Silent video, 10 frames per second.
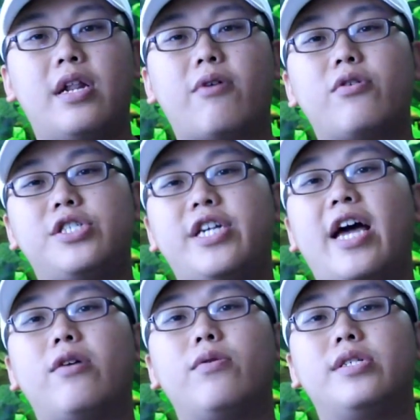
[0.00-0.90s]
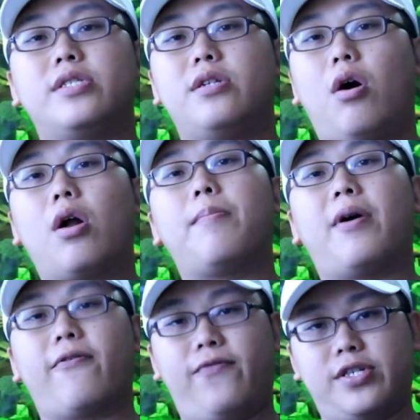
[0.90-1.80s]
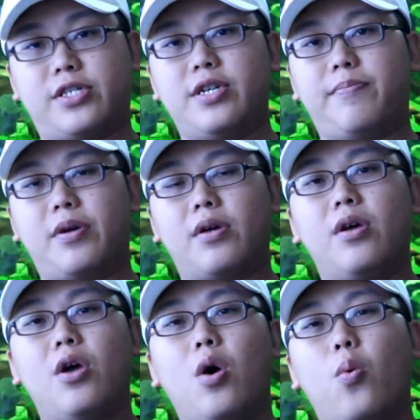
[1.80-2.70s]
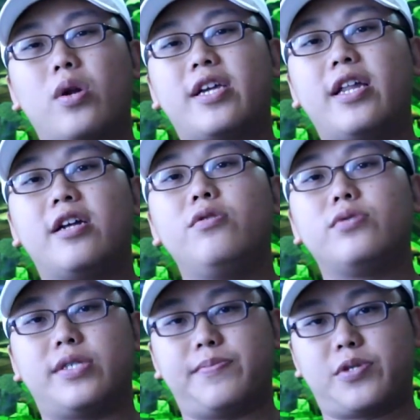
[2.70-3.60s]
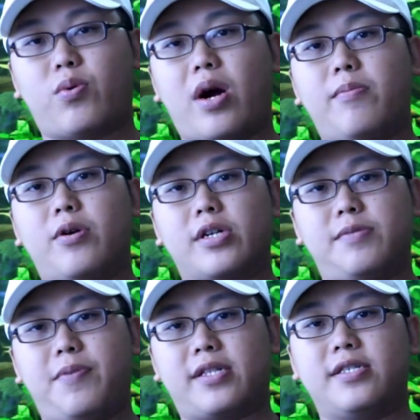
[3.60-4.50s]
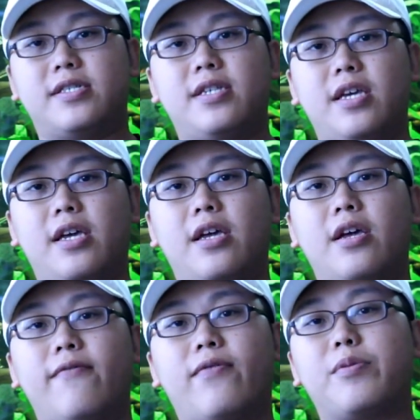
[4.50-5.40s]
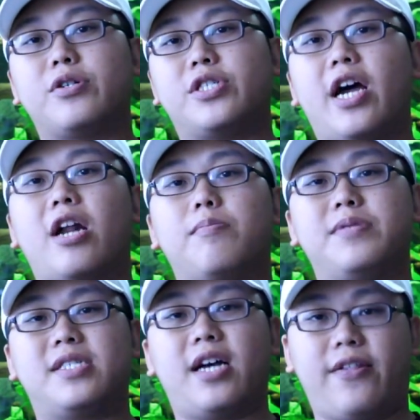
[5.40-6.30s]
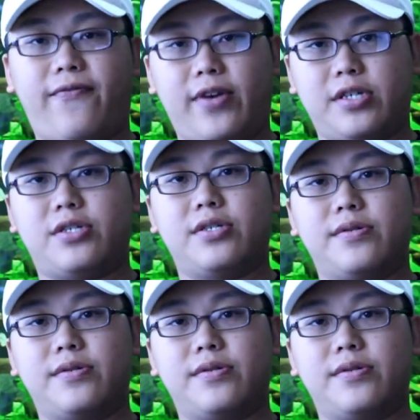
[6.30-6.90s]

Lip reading: Now, your channel isn't all about fish keeping. What can a new subscriber expect to see from your channel besides fish?